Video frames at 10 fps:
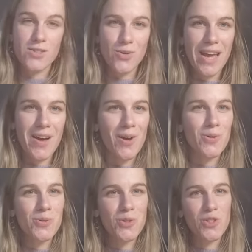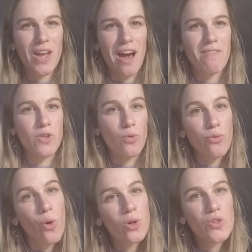So now you should have your
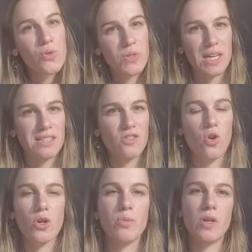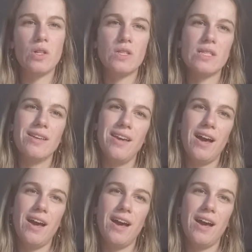4 to 6 documents